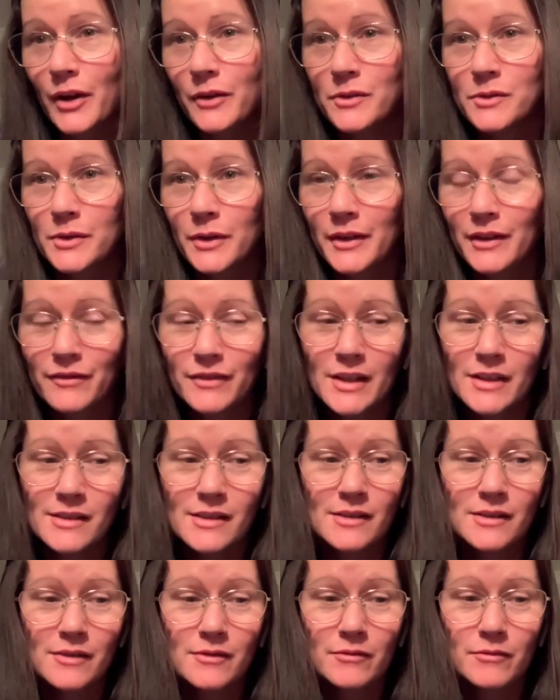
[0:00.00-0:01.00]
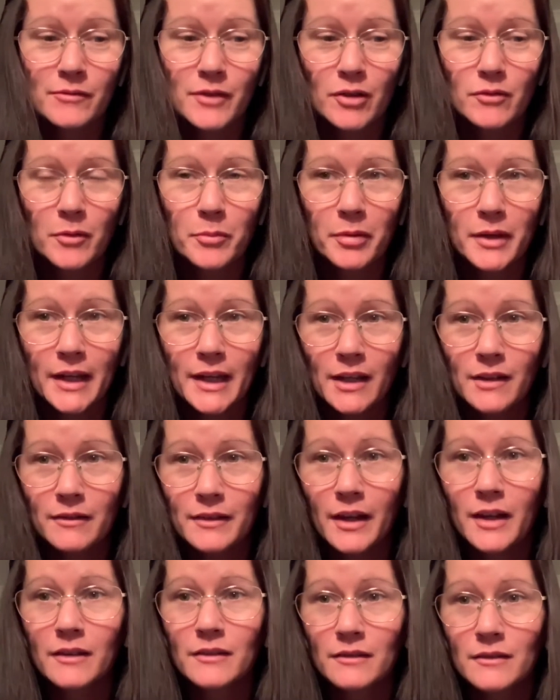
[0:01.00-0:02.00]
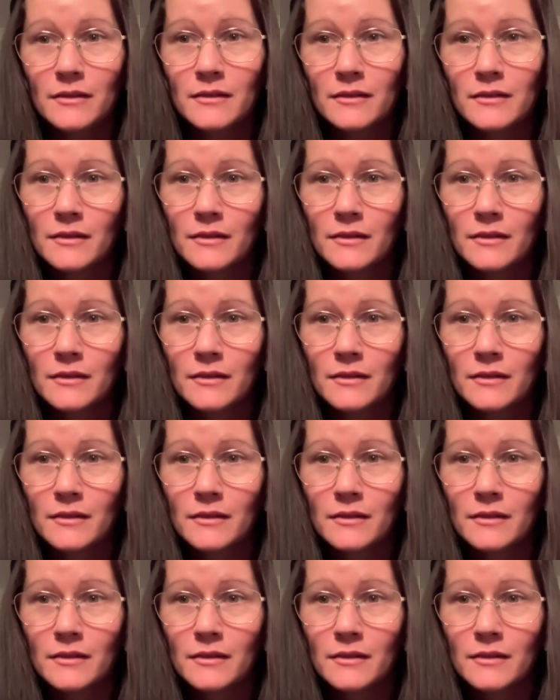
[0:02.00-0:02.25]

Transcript: So if this is a repeat, then